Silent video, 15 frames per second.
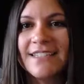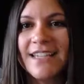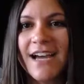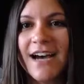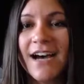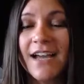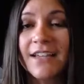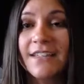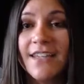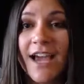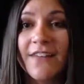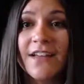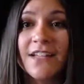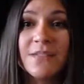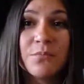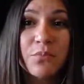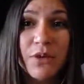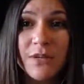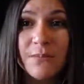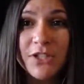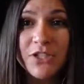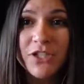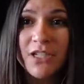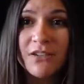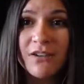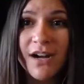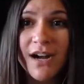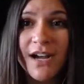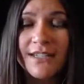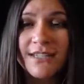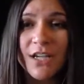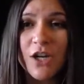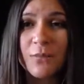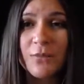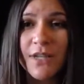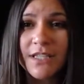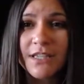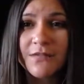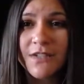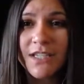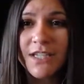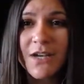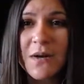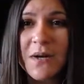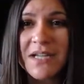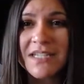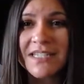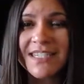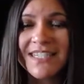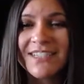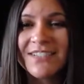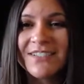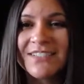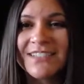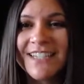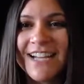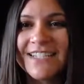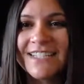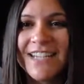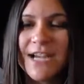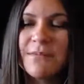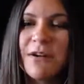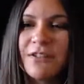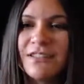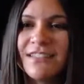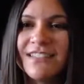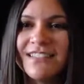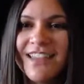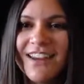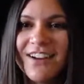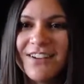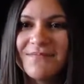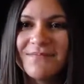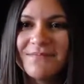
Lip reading: yeah, that's pretty much it, you guys. I hope you liked the video. Until next time, I'll see you later.